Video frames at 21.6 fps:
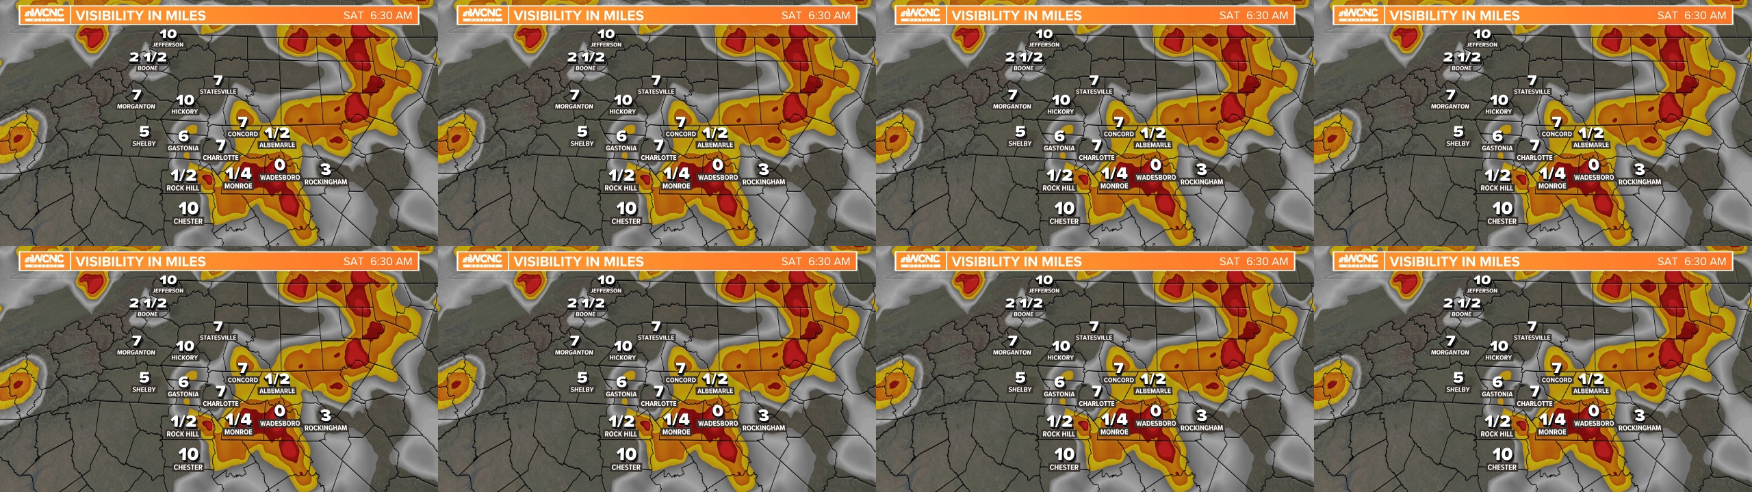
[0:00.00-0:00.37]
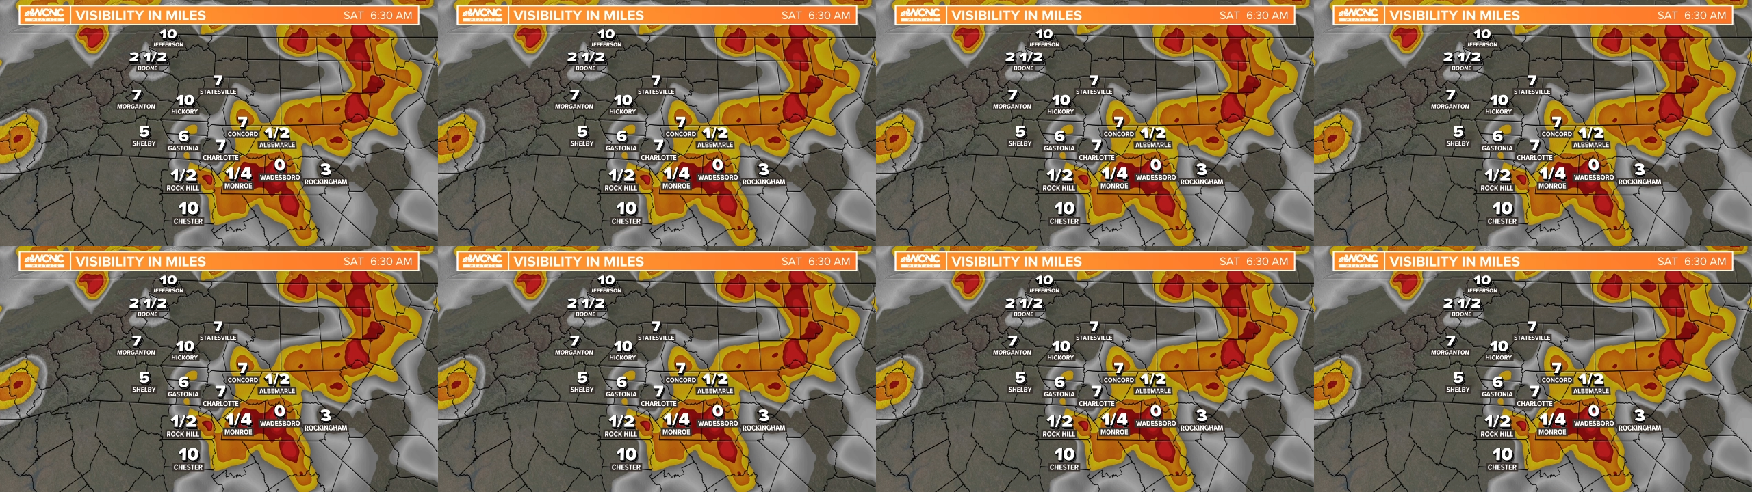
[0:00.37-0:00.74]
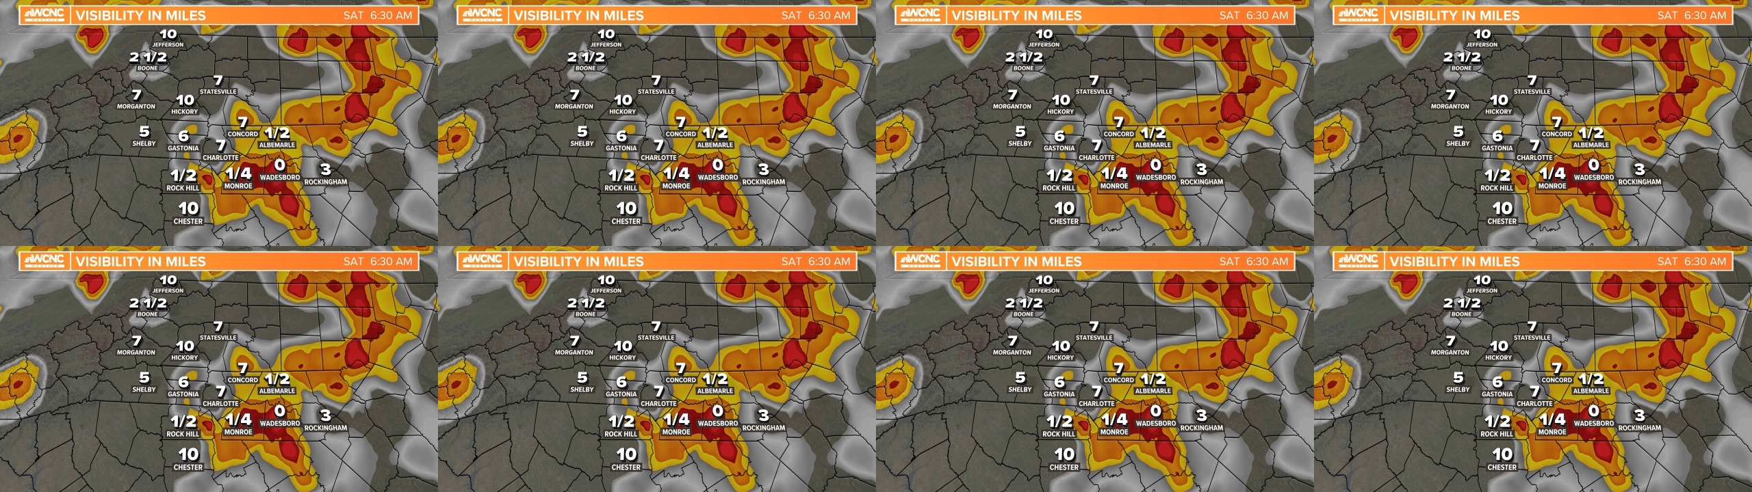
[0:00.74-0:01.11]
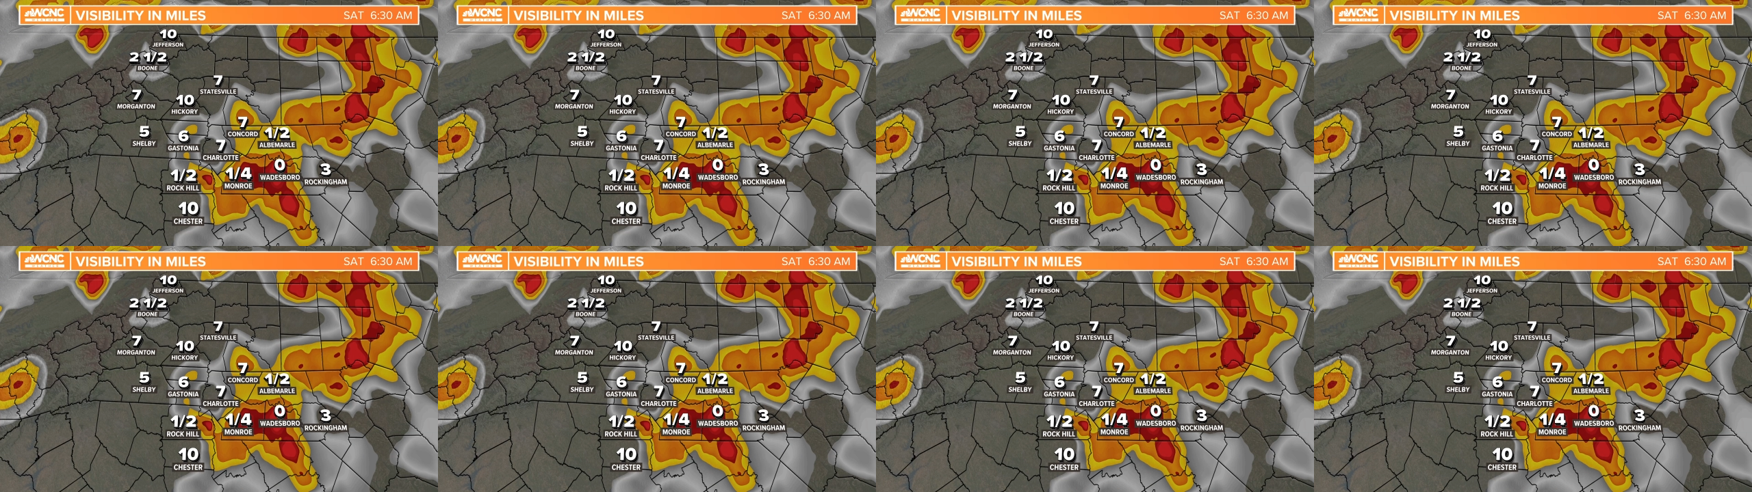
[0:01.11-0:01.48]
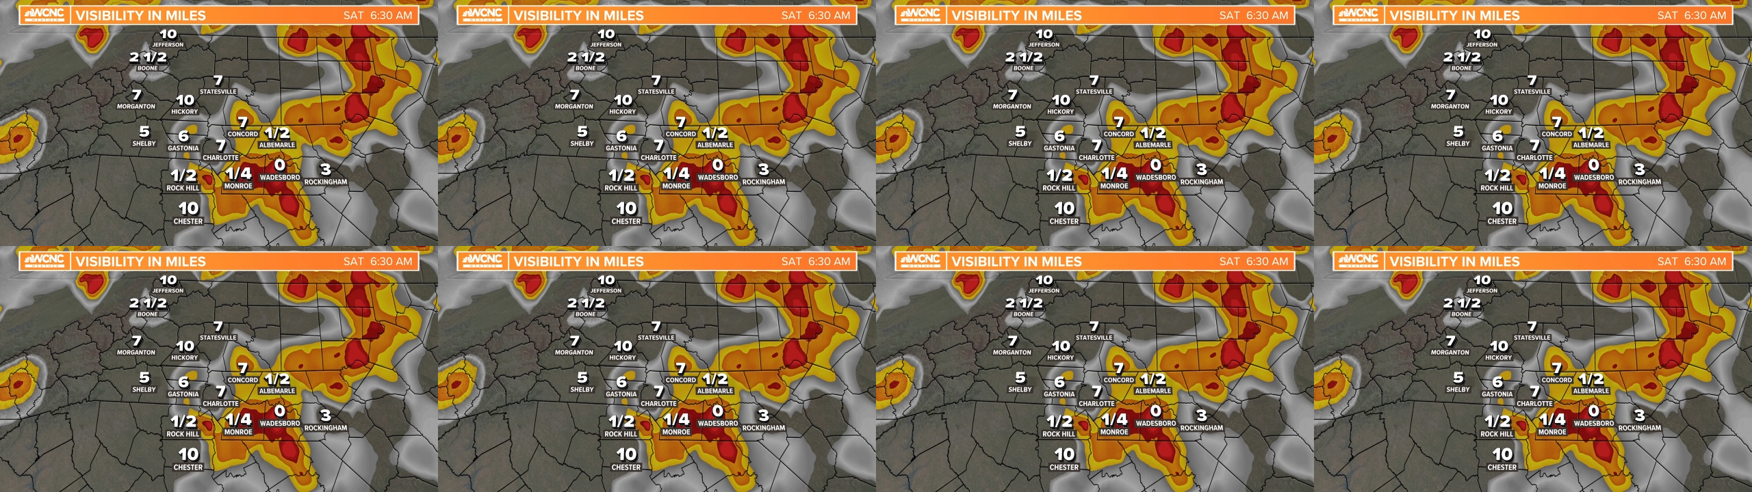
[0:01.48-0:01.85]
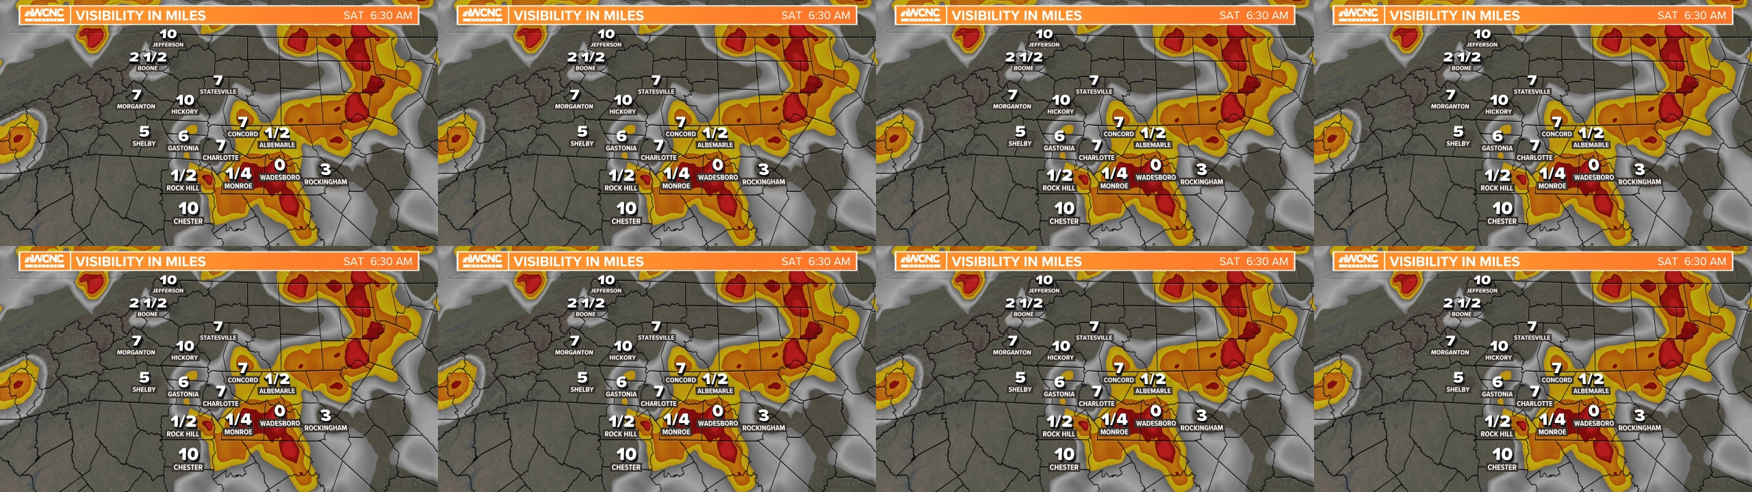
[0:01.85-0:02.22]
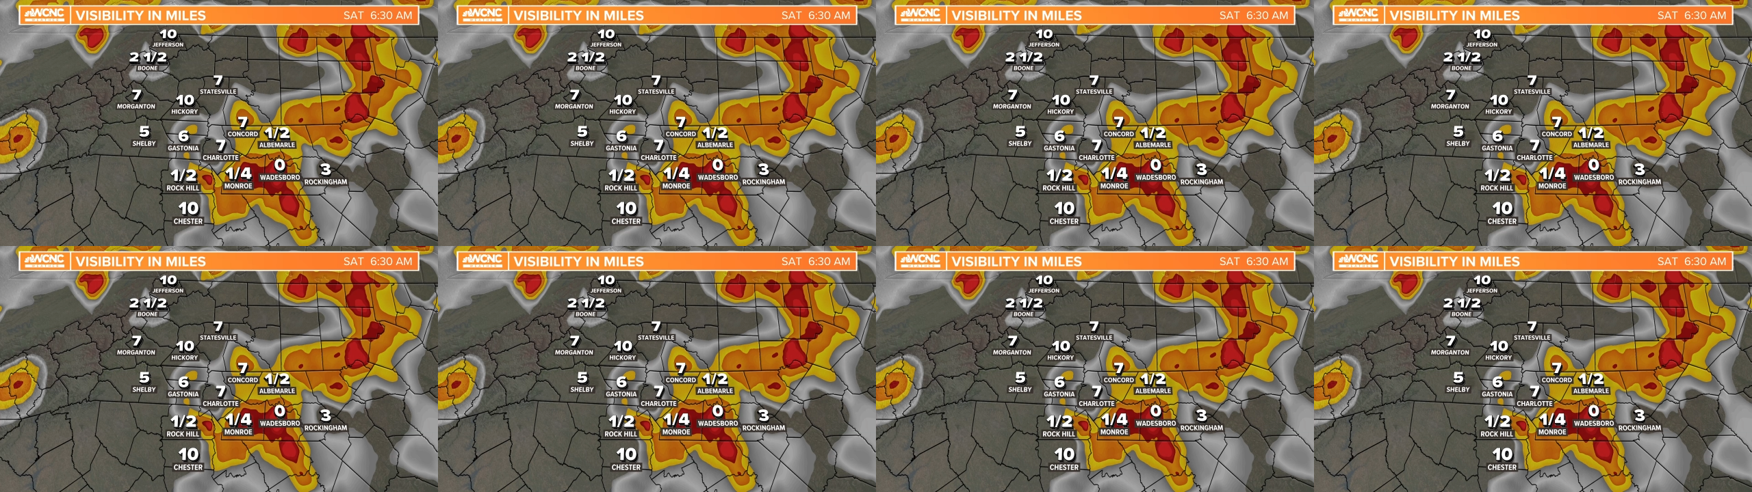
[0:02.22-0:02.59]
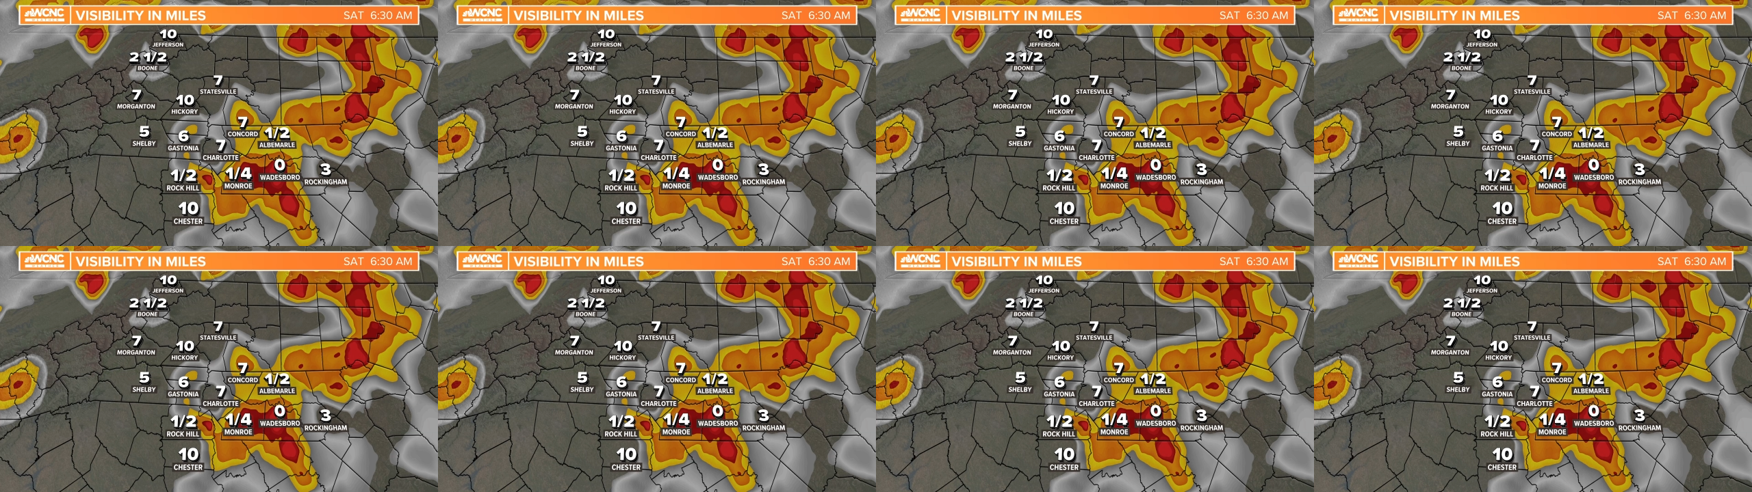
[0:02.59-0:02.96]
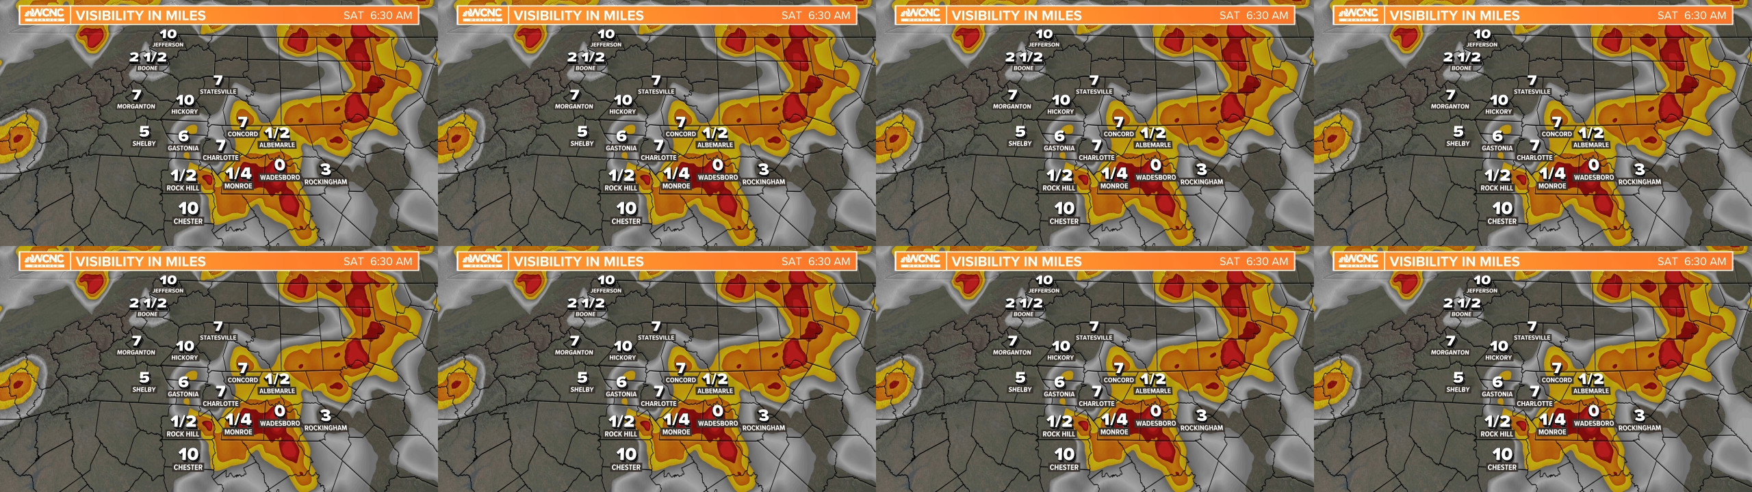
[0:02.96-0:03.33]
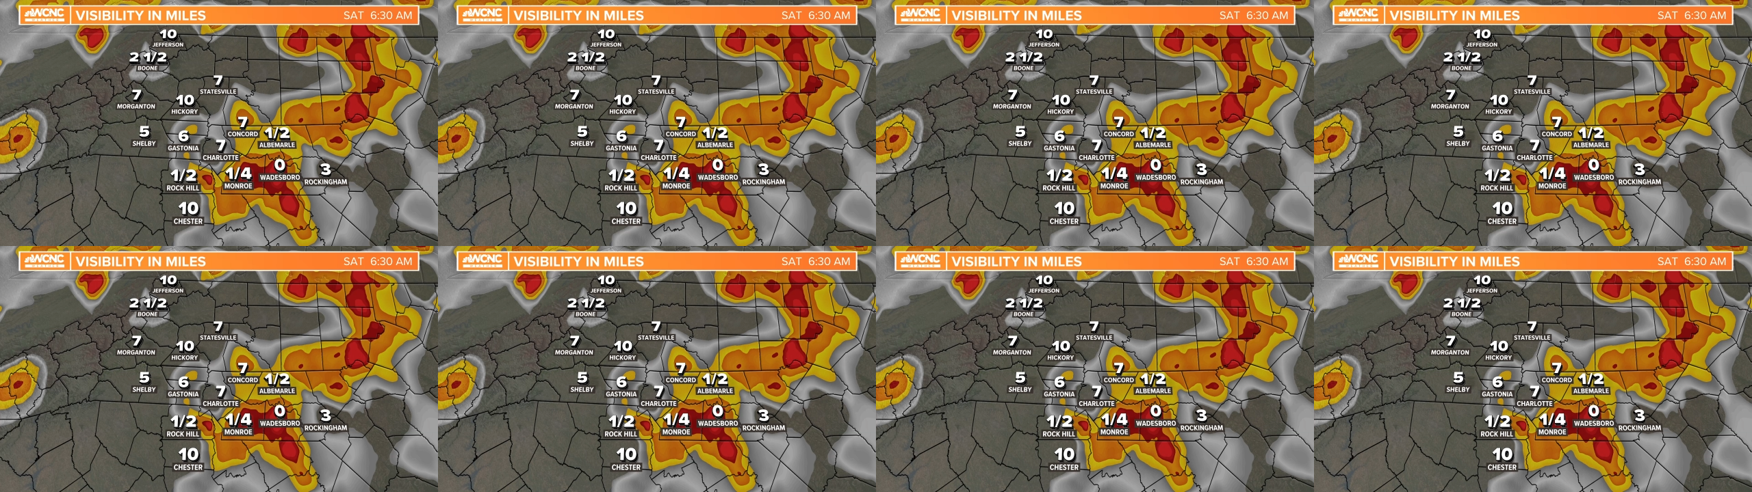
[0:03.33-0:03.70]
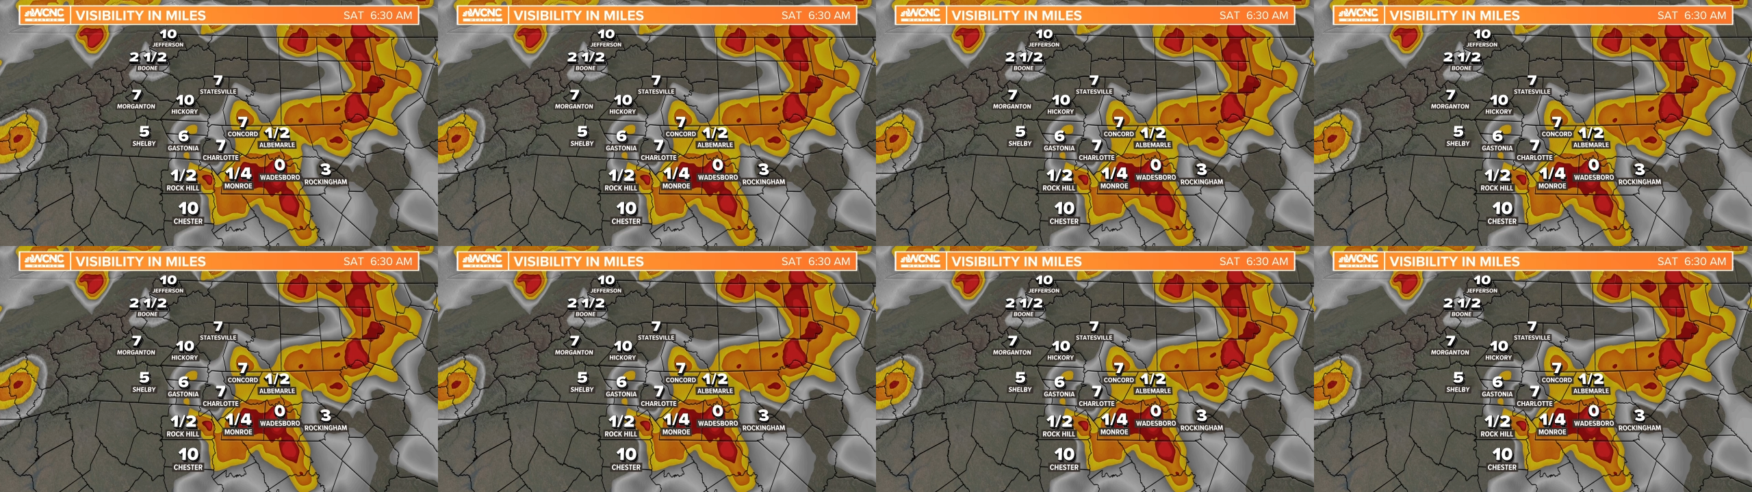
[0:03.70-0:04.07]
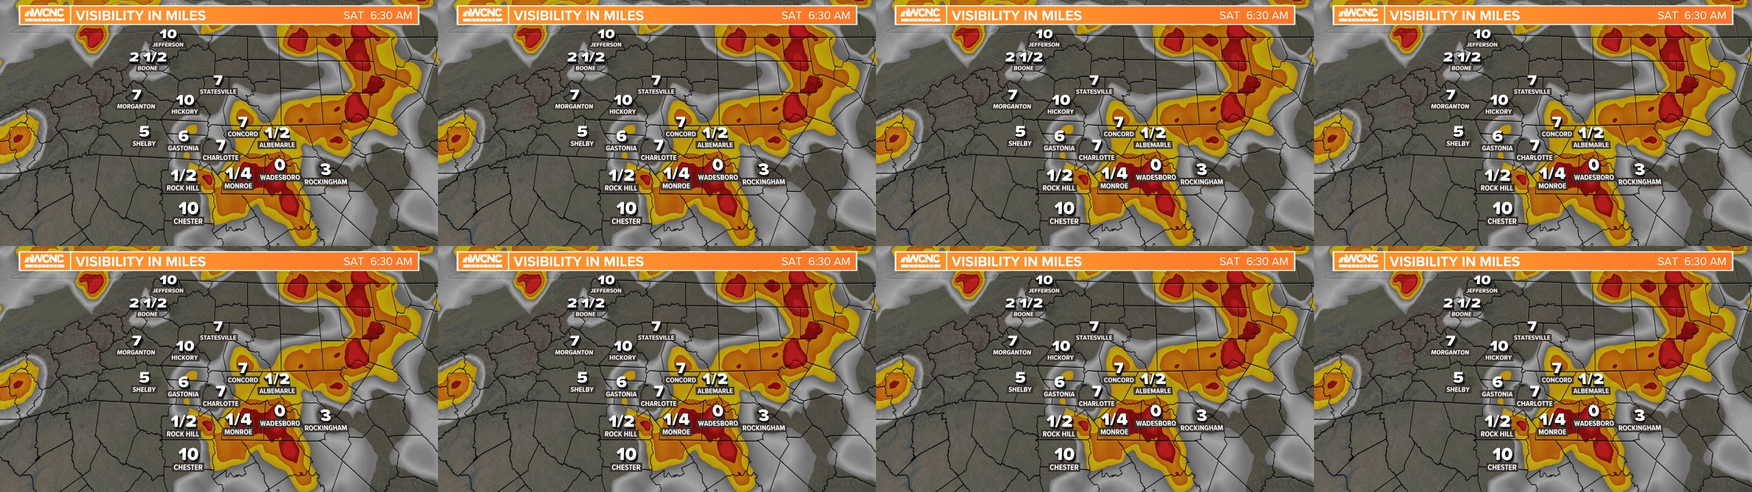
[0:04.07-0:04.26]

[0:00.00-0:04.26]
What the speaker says: Nobody's mouth can be seen.